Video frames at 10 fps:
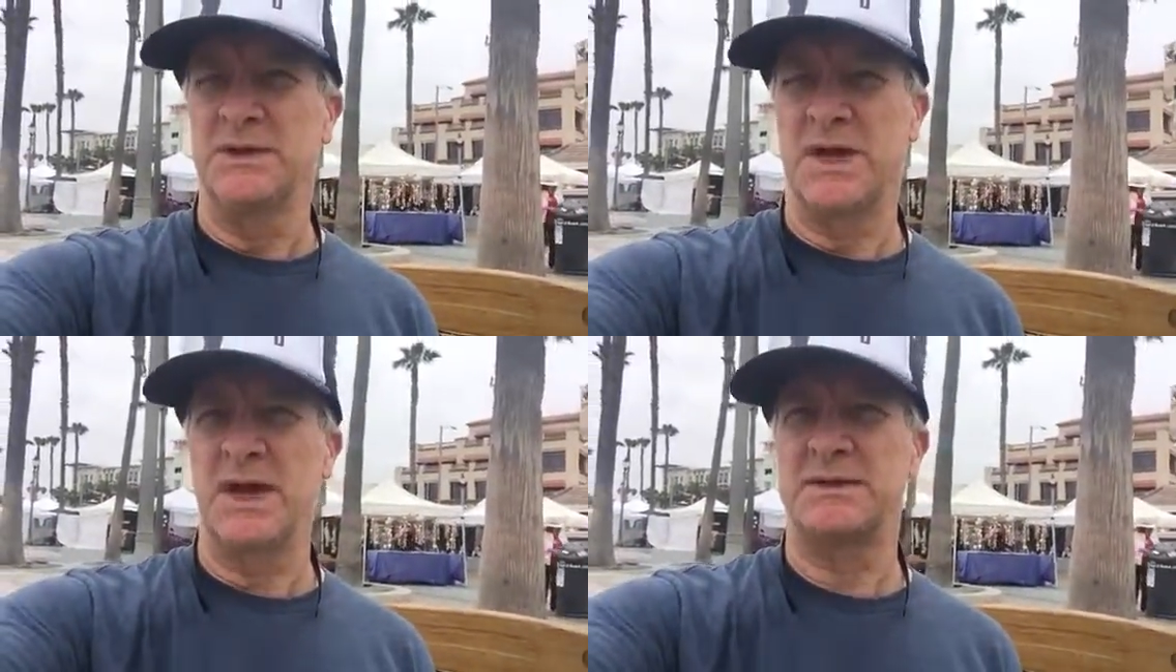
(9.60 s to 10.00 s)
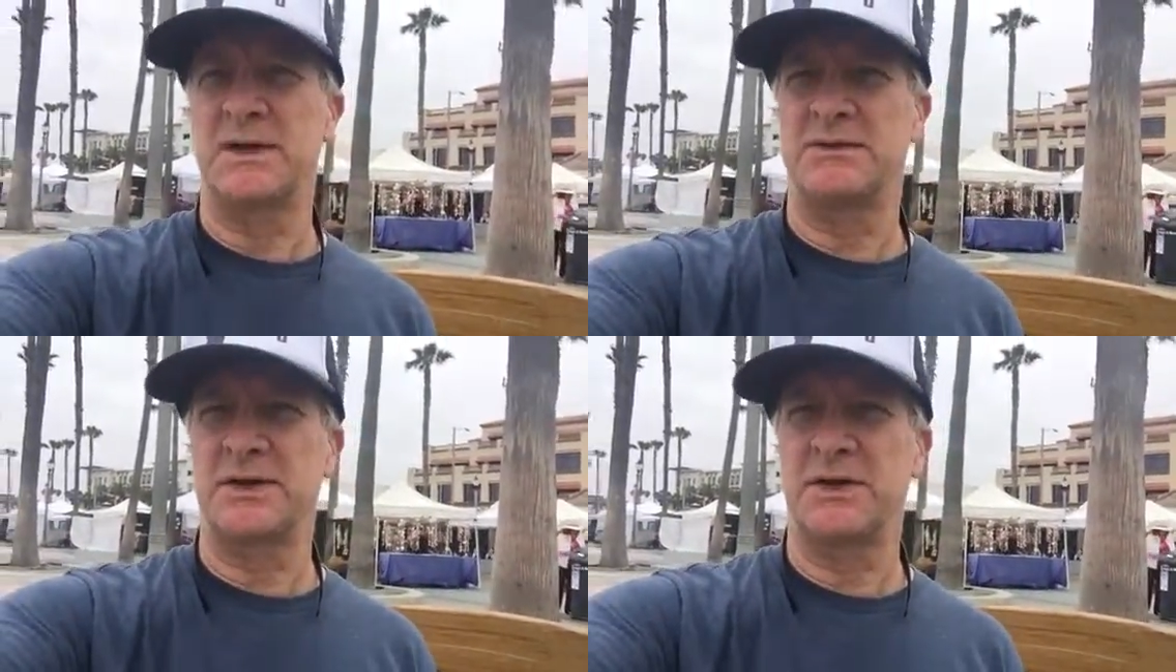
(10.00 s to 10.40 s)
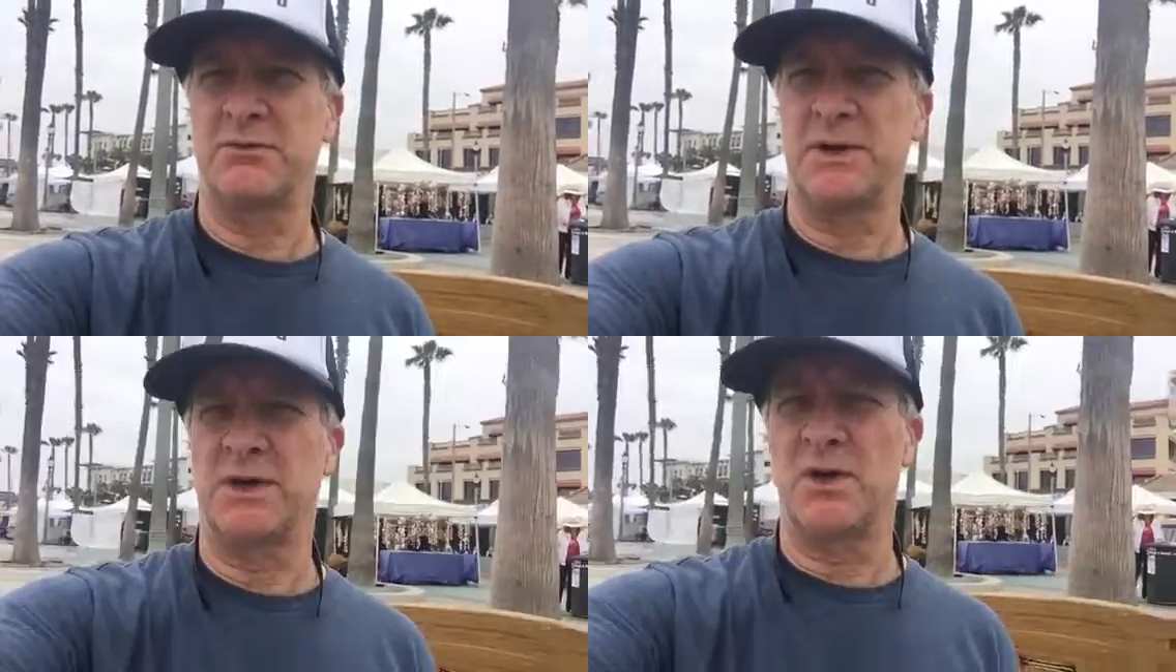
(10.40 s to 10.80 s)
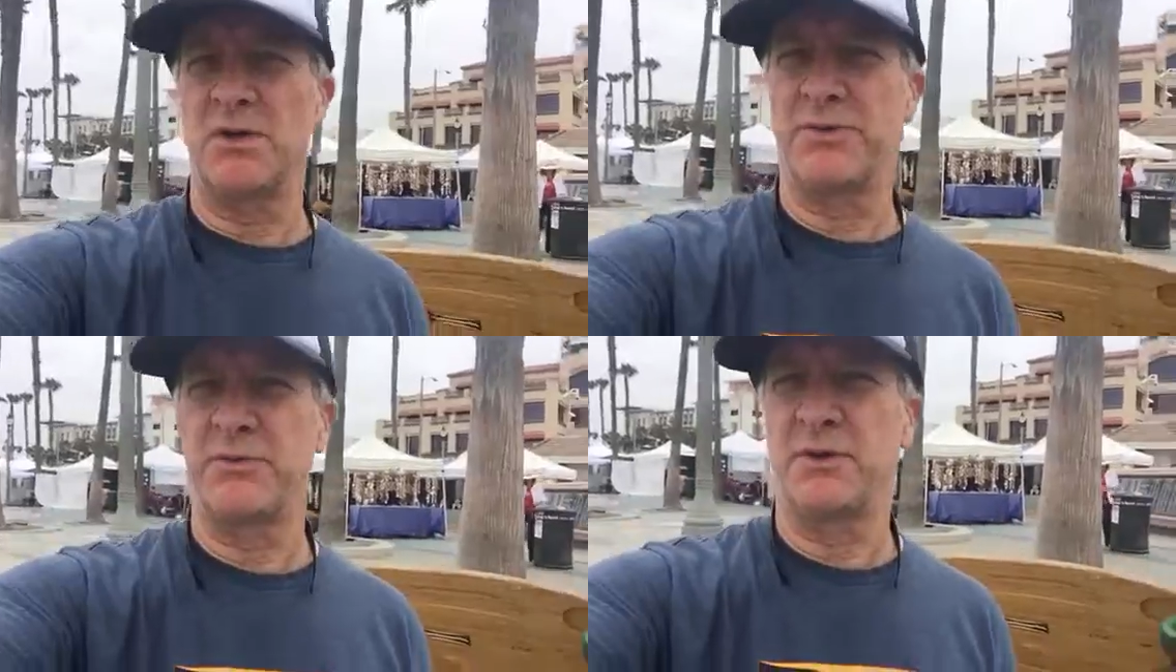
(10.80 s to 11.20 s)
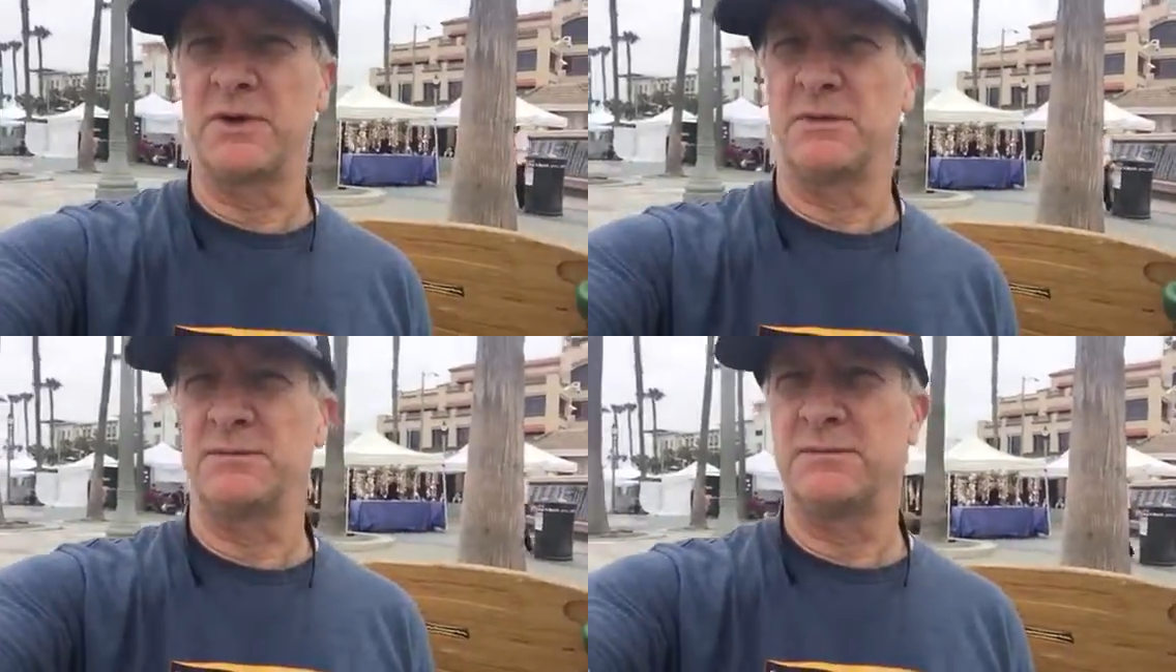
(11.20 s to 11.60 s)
Yeah, sounds like you're really going through it.